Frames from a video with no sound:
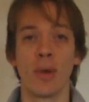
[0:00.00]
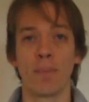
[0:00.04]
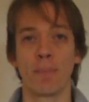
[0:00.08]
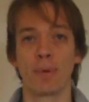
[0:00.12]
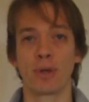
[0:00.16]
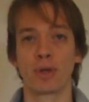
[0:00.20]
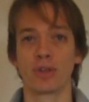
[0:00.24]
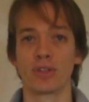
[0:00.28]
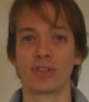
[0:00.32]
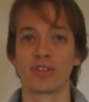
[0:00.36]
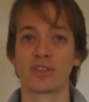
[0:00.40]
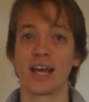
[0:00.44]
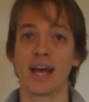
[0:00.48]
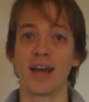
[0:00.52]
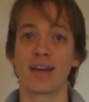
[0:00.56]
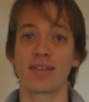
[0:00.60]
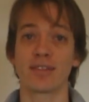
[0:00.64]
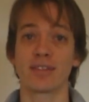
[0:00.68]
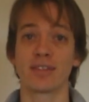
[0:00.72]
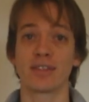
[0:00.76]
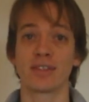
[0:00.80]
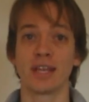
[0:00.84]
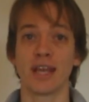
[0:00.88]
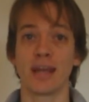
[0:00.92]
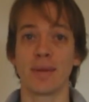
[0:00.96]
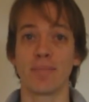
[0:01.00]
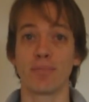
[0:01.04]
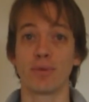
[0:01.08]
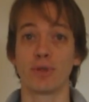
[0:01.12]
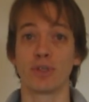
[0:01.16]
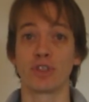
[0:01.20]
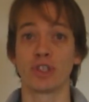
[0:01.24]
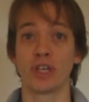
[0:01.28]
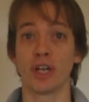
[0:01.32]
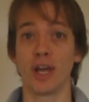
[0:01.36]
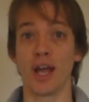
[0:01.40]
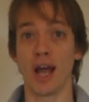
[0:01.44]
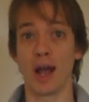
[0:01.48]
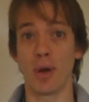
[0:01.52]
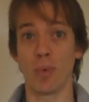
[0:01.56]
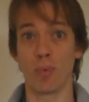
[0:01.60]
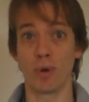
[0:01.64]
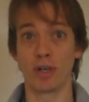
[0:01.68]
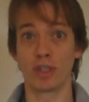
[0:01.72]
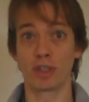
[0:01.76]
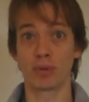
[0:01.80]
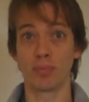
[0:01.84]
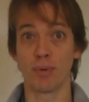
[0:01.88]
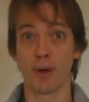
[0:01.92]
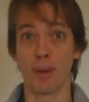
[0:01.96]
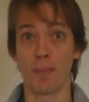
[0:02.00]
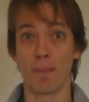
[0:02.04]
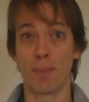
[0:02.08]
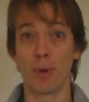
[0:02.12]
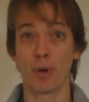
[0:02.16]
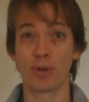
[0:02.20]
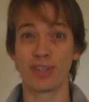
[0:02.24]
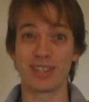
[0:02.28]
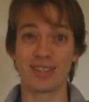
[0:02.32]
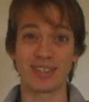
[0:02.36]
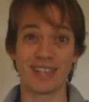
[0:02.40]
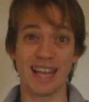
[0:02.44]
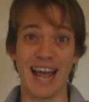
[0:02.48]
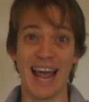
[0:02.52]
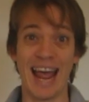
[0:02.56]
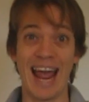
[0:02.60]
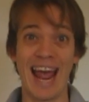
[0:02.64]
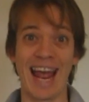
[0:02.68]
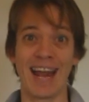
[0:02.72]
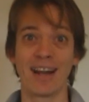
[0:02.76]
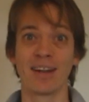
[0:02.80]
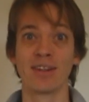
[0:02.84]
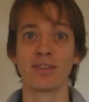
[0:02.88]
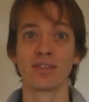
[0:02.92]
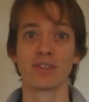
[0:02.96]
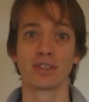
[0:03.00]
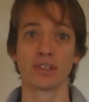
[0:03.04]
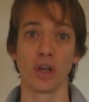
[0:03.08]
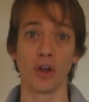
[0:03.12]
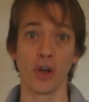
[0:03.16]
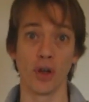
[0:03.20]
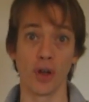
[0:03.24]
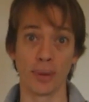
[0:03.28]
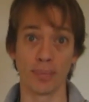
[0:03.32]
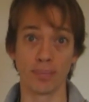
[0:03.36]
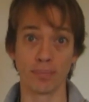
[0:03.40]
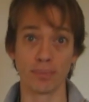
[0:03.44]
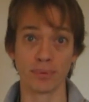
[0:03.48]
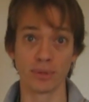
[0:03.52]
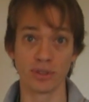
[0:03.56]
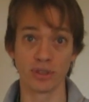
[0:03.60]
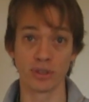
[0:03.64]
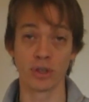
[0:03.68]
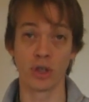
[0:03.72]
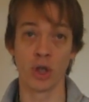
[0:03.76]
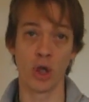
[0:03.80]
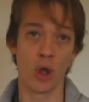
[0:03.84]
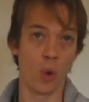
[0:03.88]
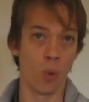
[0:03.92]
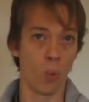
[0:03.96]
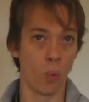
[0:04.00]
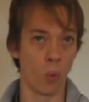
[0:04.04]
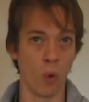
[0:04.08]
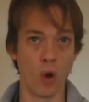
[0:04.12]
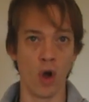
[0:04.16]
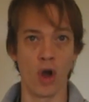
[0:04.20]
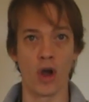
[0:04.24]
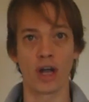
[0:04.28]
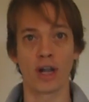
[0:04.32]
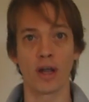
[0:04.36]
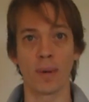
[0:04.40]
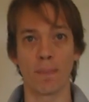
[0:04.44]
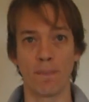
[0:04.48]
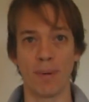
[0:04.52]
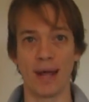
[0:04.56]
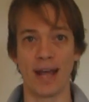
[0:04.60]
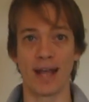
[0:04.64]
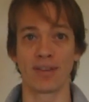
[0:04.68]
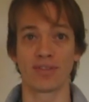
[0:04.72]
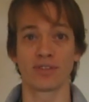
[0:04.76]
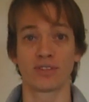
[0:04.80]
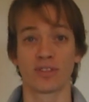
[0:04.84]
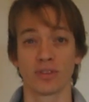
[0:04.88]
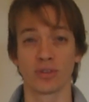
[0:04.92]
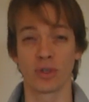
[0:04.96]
because that's the temperature at which my body's enzymes work best.